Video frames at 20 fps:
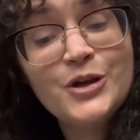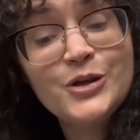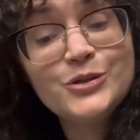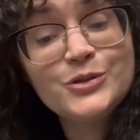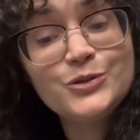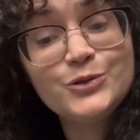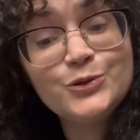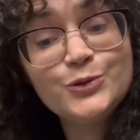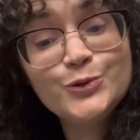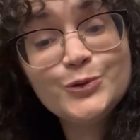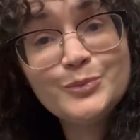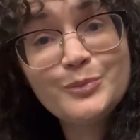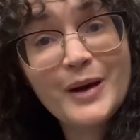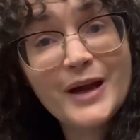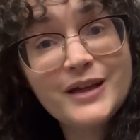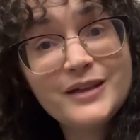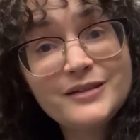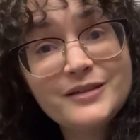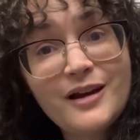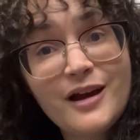You
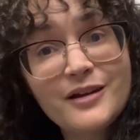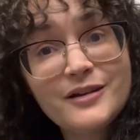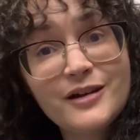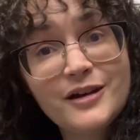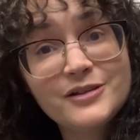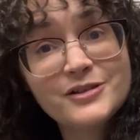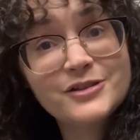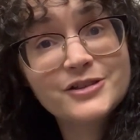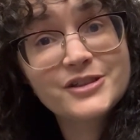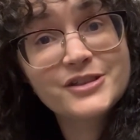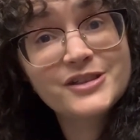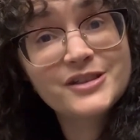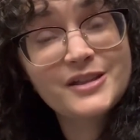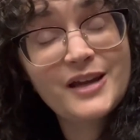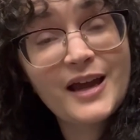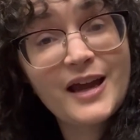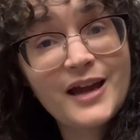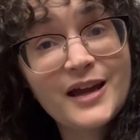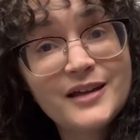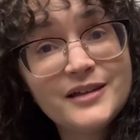might not
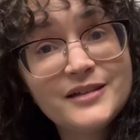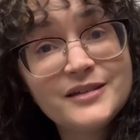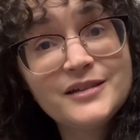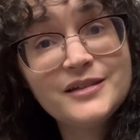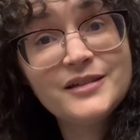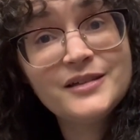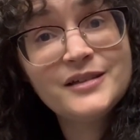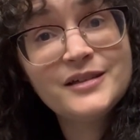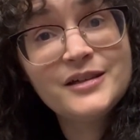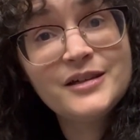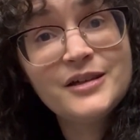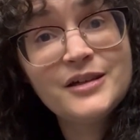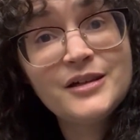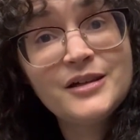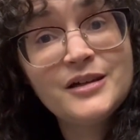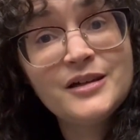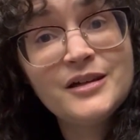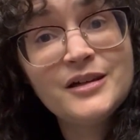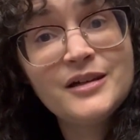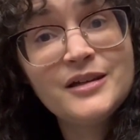understand
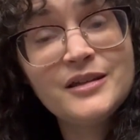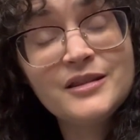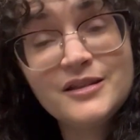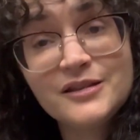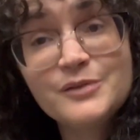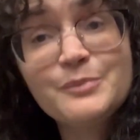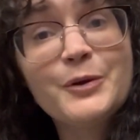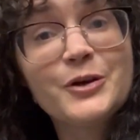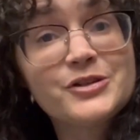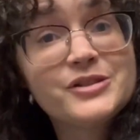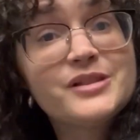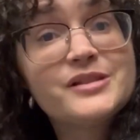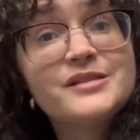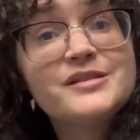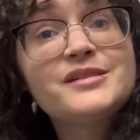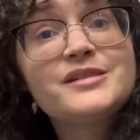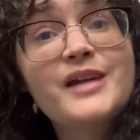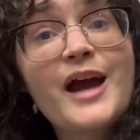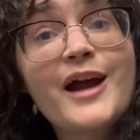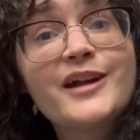this person's
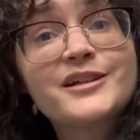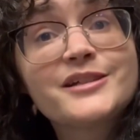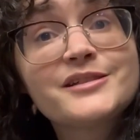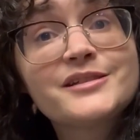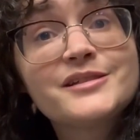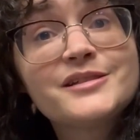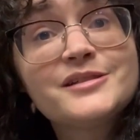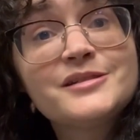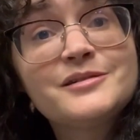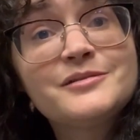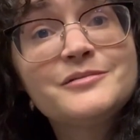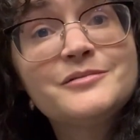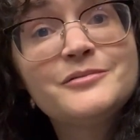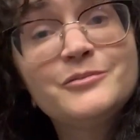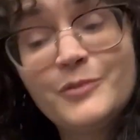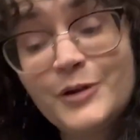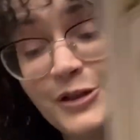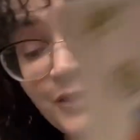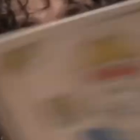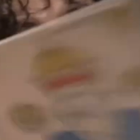status
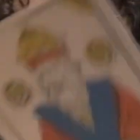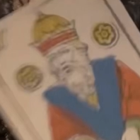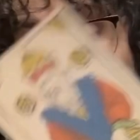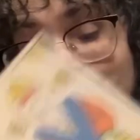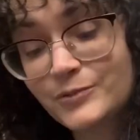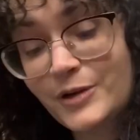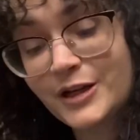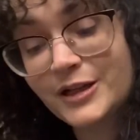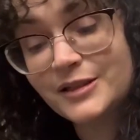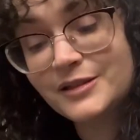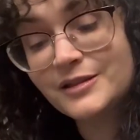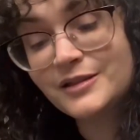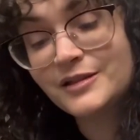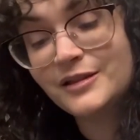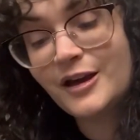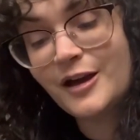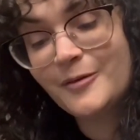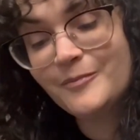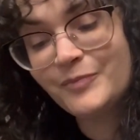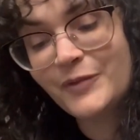when you run into
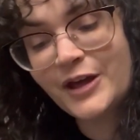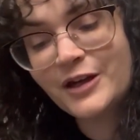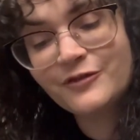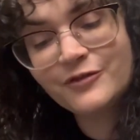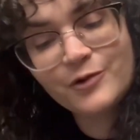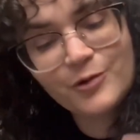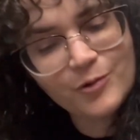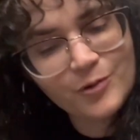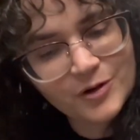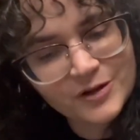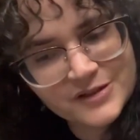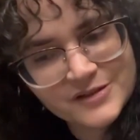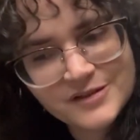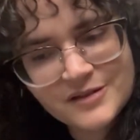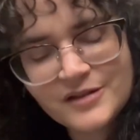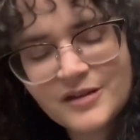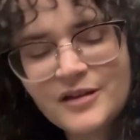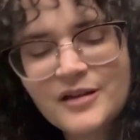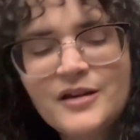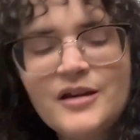them. And of
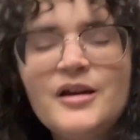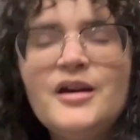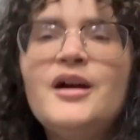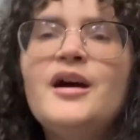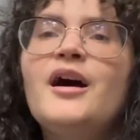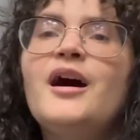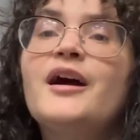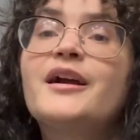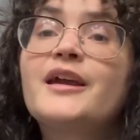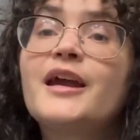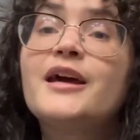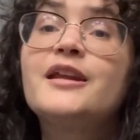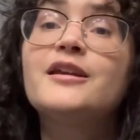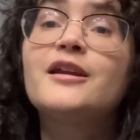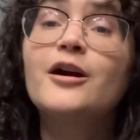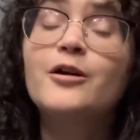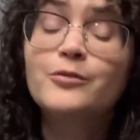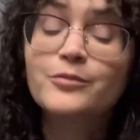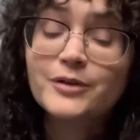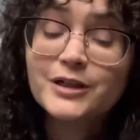course, again,
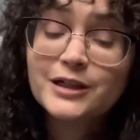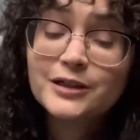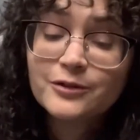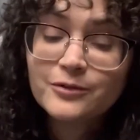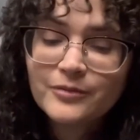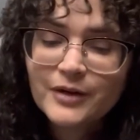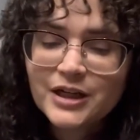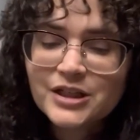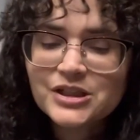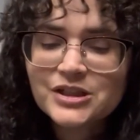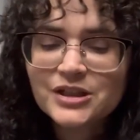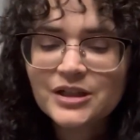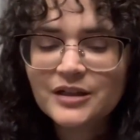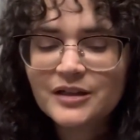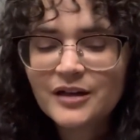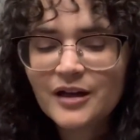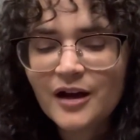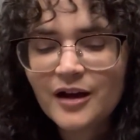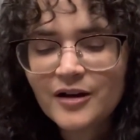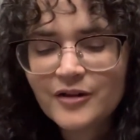a
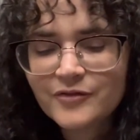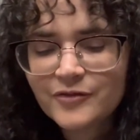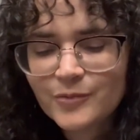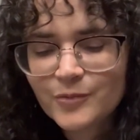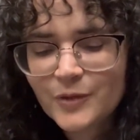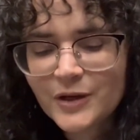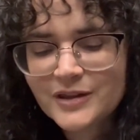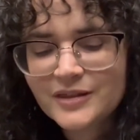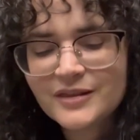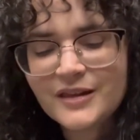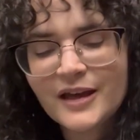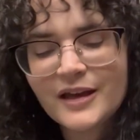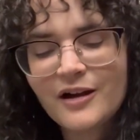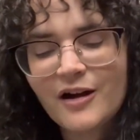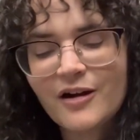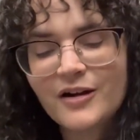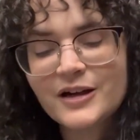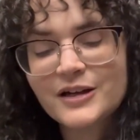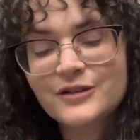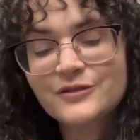reiteration of what they
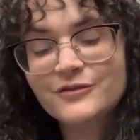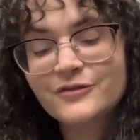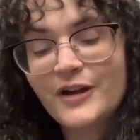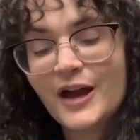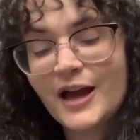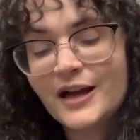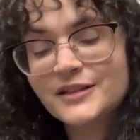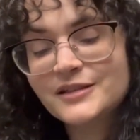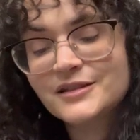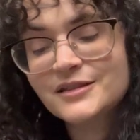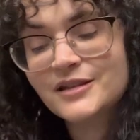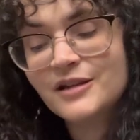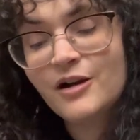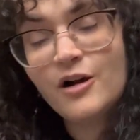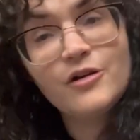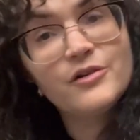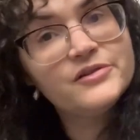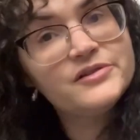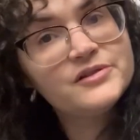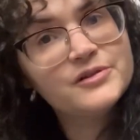are, in fact,
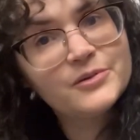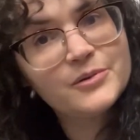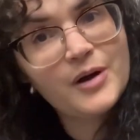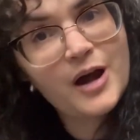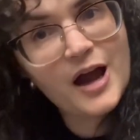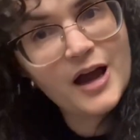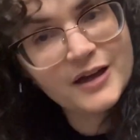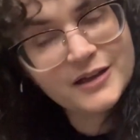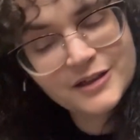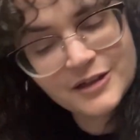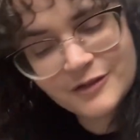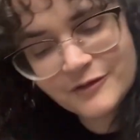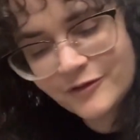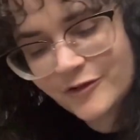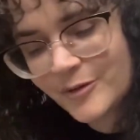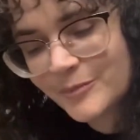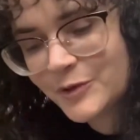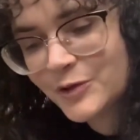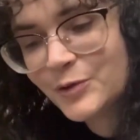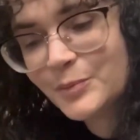also hiding
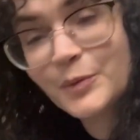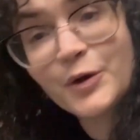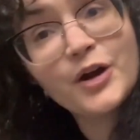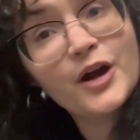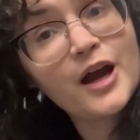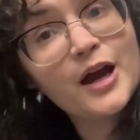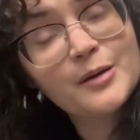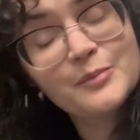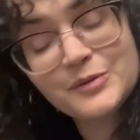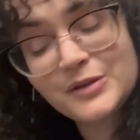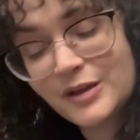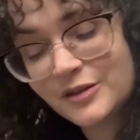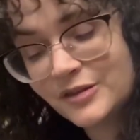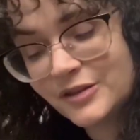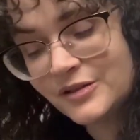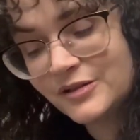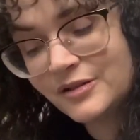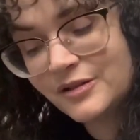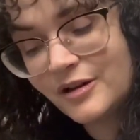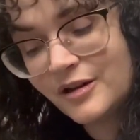from you, perhaps at the
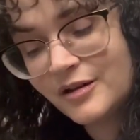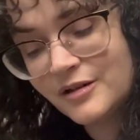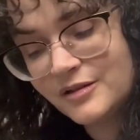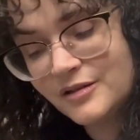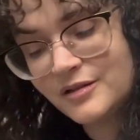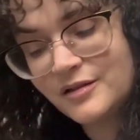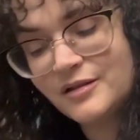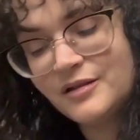start,